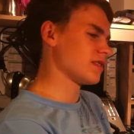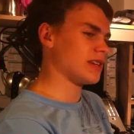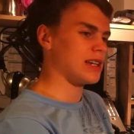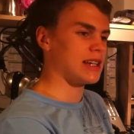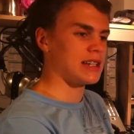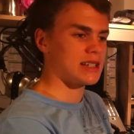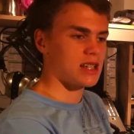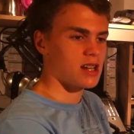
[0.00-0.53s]
3
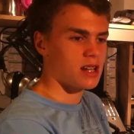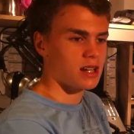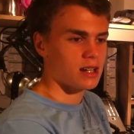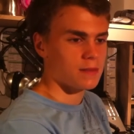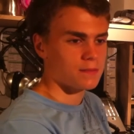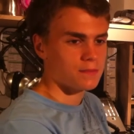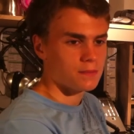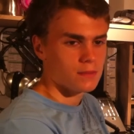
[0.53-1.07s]
years are.
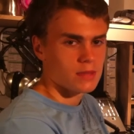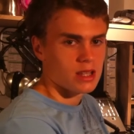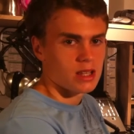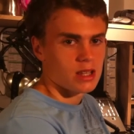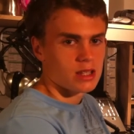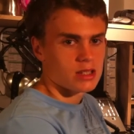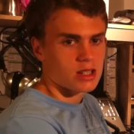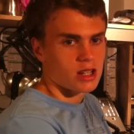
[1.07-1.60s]

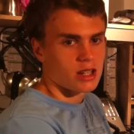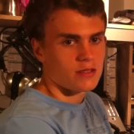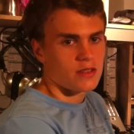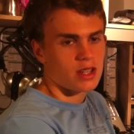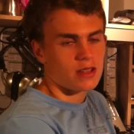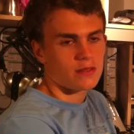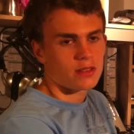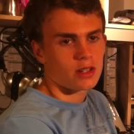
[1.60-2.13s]
So if
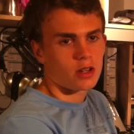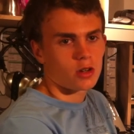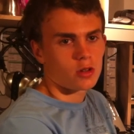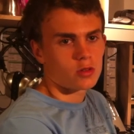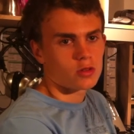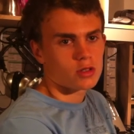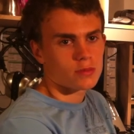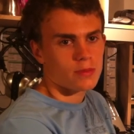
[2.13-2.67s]
you have an
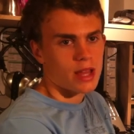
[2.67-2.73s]
old